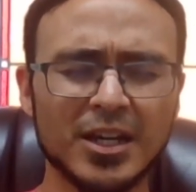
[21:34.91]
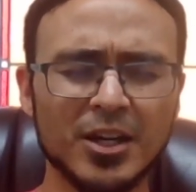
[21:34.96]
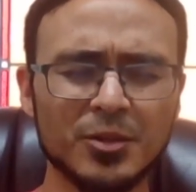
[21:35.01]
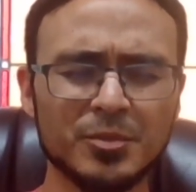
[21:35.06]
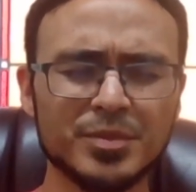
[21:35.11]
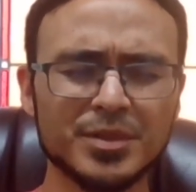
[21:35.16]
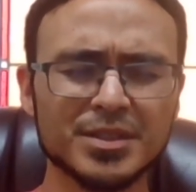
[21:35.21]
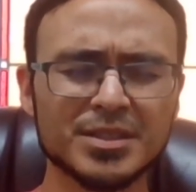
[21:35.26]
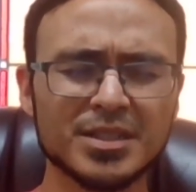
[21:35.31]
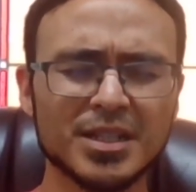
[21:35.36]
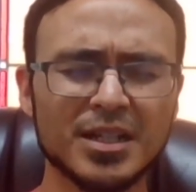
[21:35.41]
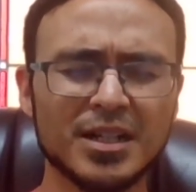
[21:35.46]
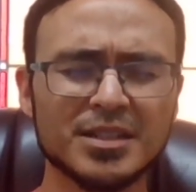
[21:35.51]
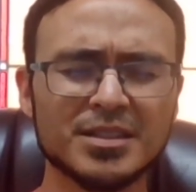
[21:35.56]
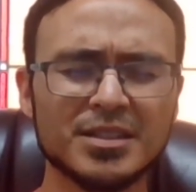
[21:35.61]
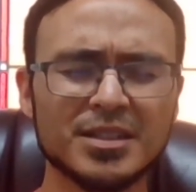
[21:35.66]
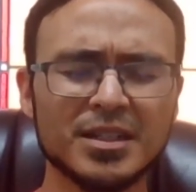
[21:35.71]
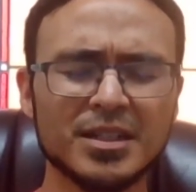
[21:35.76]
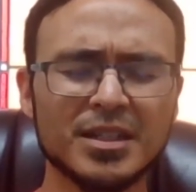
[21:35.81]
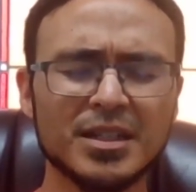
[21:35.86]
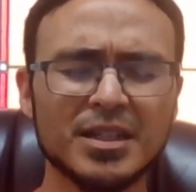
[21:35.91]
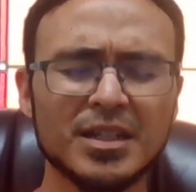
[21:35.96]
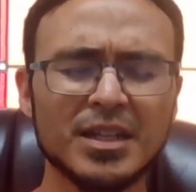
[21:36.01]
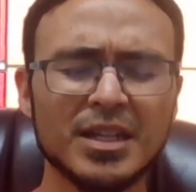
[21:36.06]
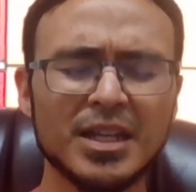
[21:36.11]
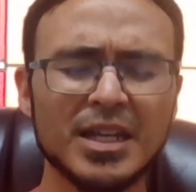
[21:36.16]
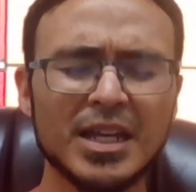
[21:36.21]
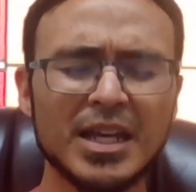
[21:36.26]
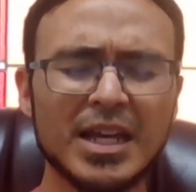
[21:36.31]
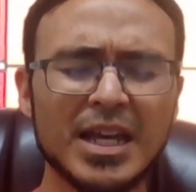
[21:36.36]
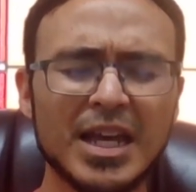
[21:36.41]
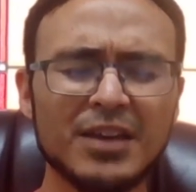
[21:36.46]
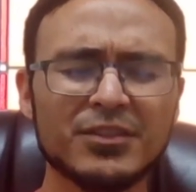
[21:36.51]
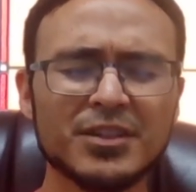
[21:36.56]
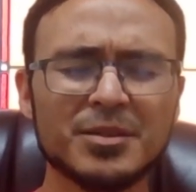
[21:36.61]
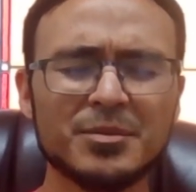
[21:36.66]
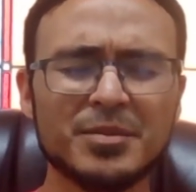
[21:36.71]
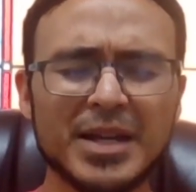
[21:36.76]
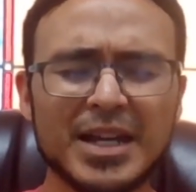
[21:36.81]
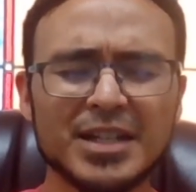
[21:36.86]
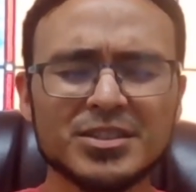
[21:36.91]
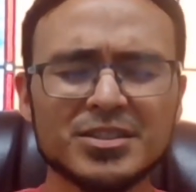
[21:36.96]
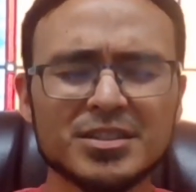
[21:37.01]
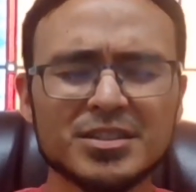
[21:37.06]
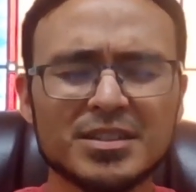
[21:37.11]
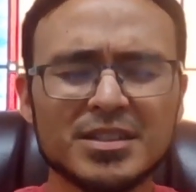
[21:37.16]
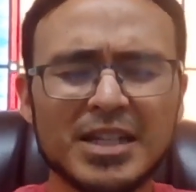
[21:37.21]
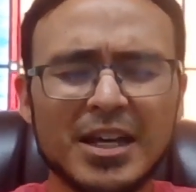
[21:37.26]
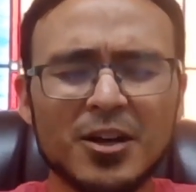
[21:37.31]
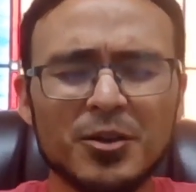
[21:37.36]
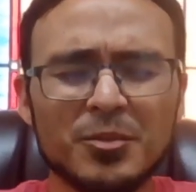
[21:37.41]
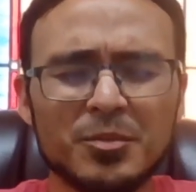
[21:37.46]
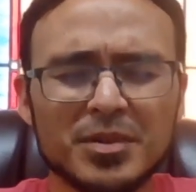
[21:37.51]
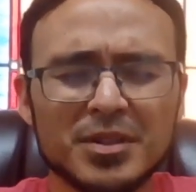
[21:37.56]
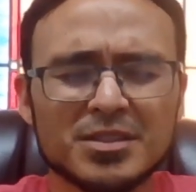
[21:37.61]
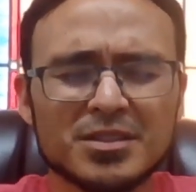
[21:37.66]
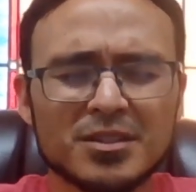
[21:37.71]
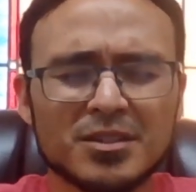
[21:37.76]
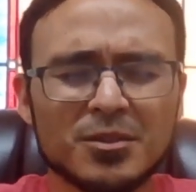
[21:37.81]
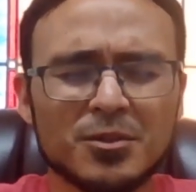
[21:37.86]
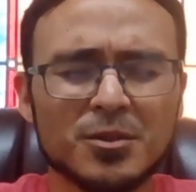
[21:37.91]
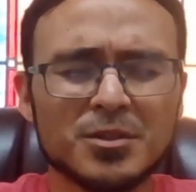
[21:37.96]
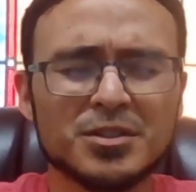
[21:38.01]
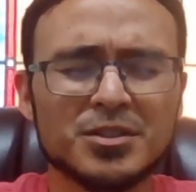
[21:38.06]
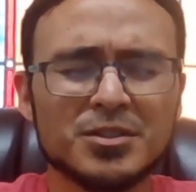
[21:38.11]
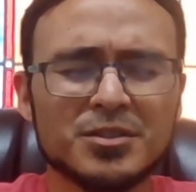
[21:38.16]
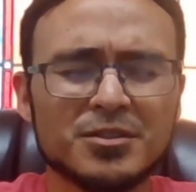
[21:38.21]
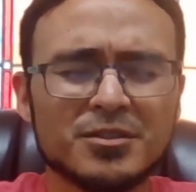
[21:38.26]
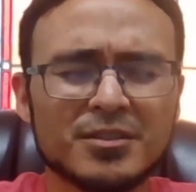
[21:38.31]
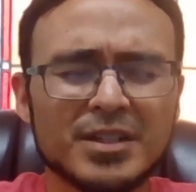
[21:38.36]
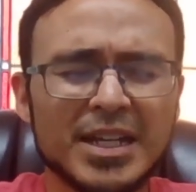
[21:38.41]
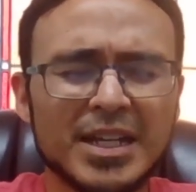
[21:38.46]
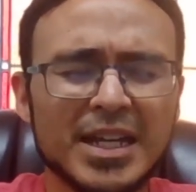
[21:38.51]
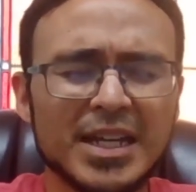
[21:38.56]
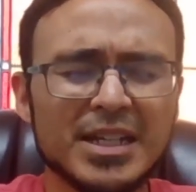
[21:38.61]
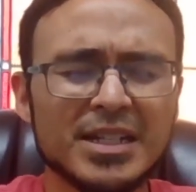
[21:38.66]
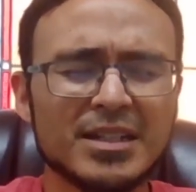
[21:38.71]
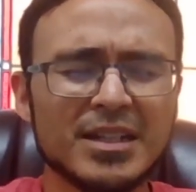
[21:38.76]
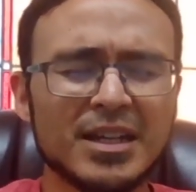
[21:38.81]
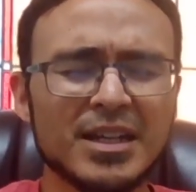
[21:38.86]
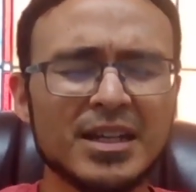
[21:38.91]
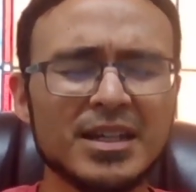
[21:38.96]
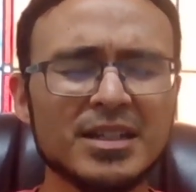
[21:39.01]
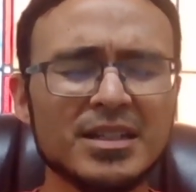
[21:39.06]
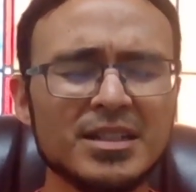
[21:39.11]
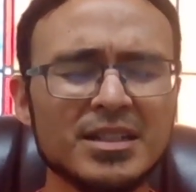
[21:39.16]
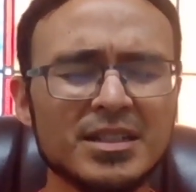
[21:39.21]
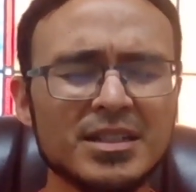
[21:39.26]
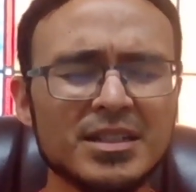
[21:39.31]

Help us, God, to have compassion. Help us, Lord, to create a